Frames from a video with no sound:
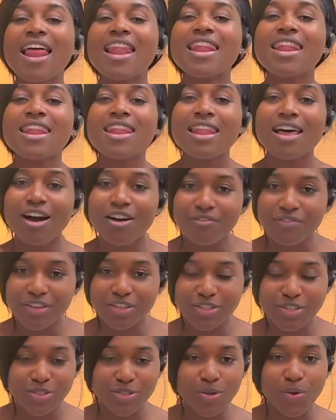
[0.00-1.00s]
love
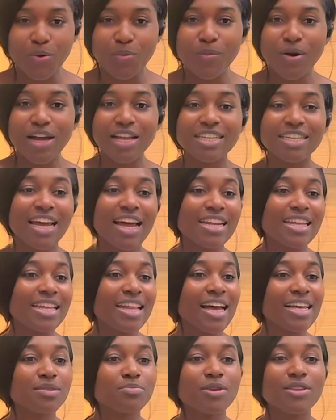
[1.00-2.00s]
it so much and
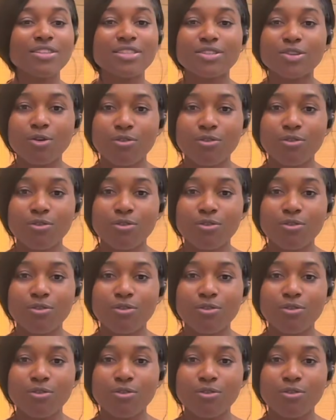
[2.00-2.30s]
it has been so